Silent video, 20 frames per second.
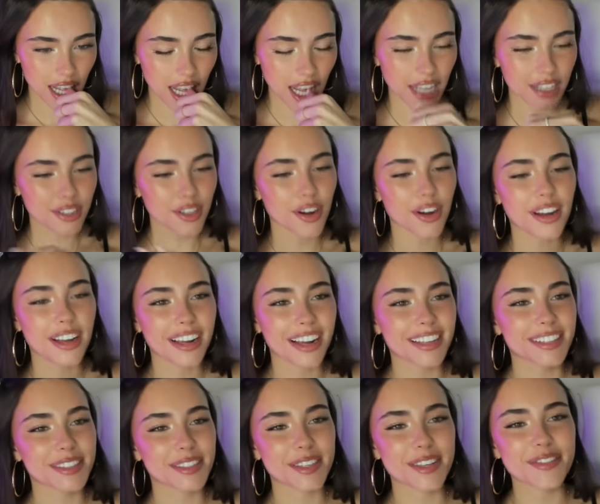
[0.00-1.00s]
Sorry
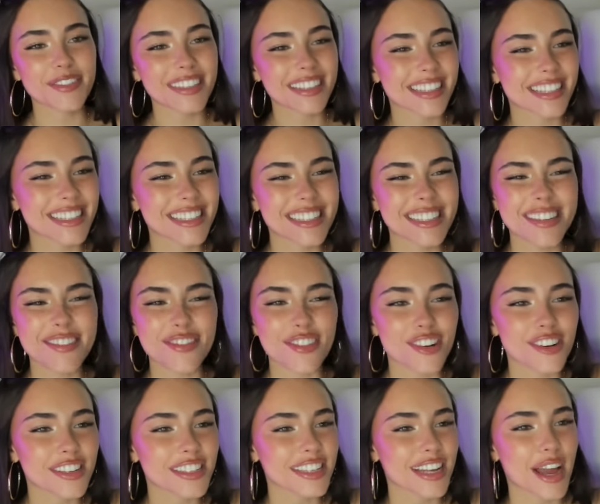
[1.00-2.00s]
guys, give it this is the
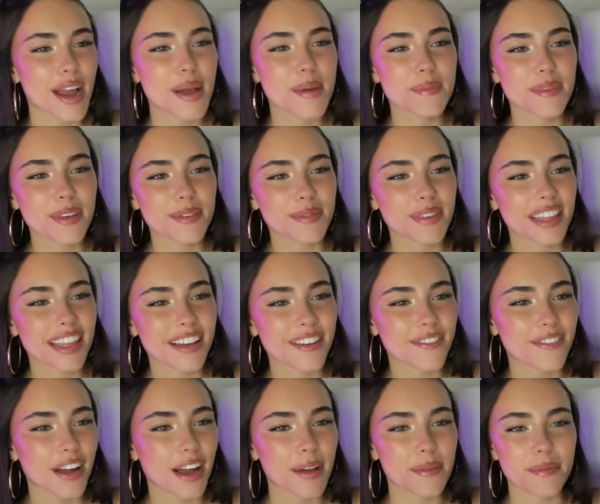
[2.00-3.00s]
first time. Give me like
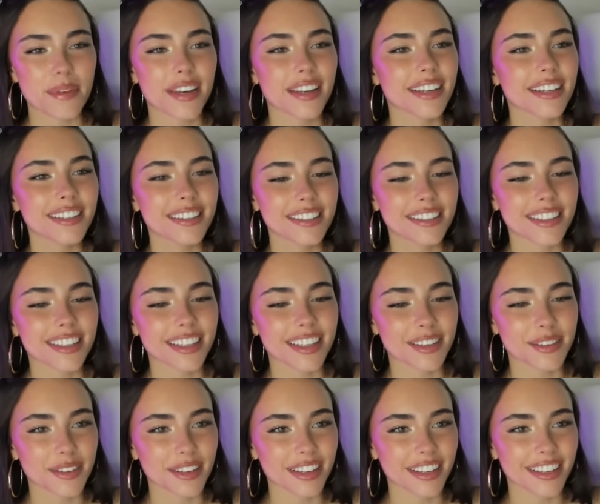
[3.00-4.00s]
5 minutes and
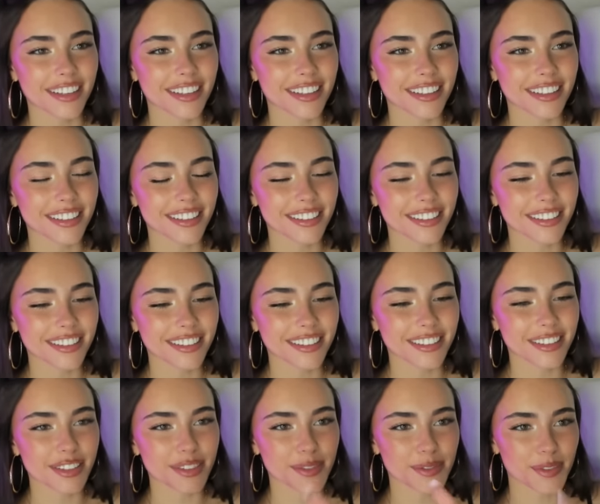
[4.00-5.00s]
then we're going to
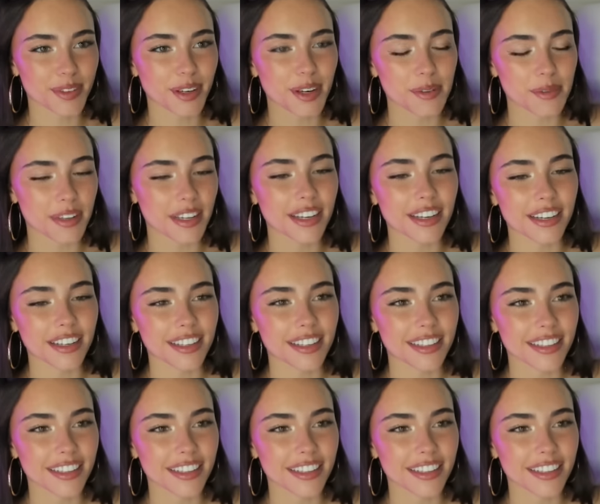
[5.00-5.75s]
we're going to be good.